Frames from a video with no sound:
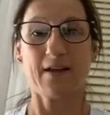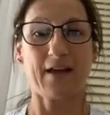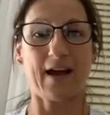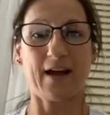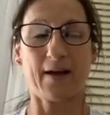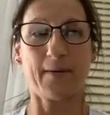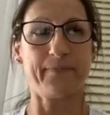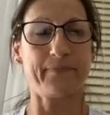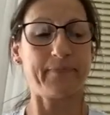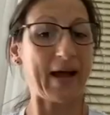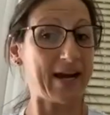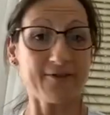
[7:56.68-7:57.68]

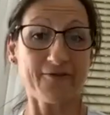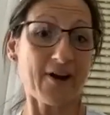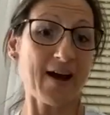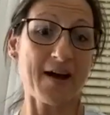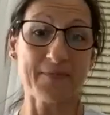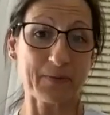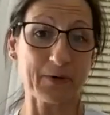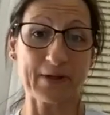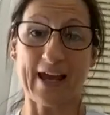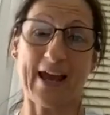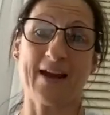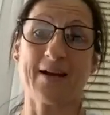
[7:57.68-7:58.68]
Paddock and Farm, that put
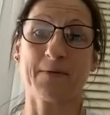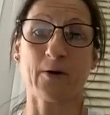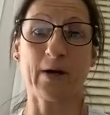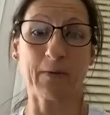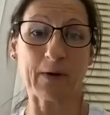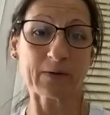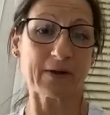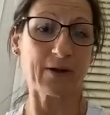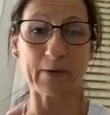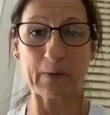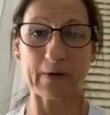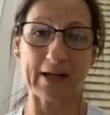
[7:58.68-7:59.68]
their hand up going, well, we
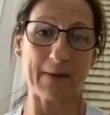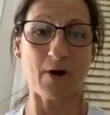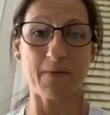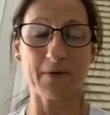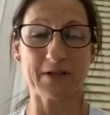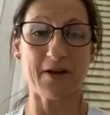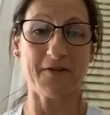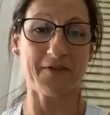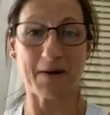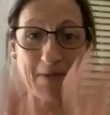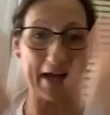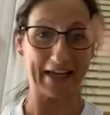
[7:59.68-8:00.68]
want to get Primal Alternative. And I'm like,